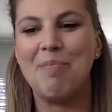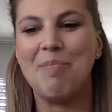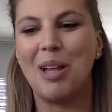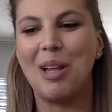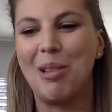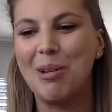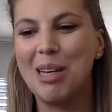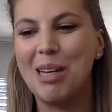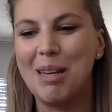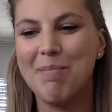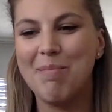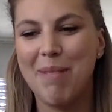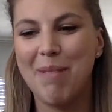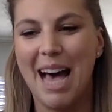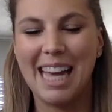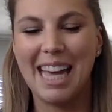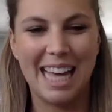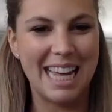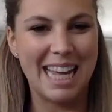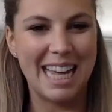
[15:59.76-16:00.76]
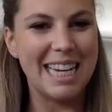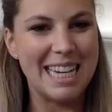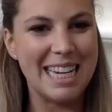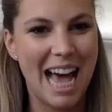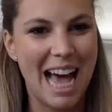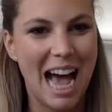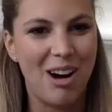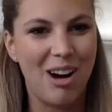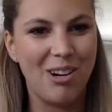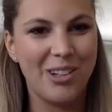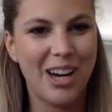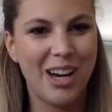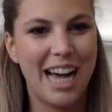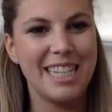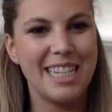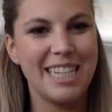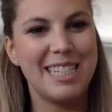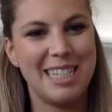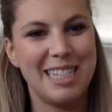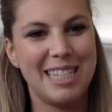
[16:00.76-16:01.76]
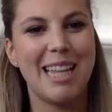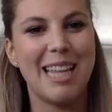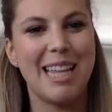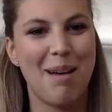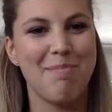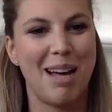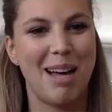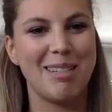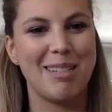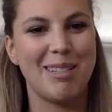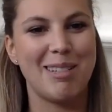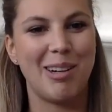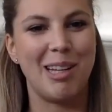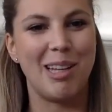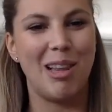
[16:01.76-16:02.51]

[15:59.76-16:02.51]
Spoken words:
Looking back at it now, I see that master in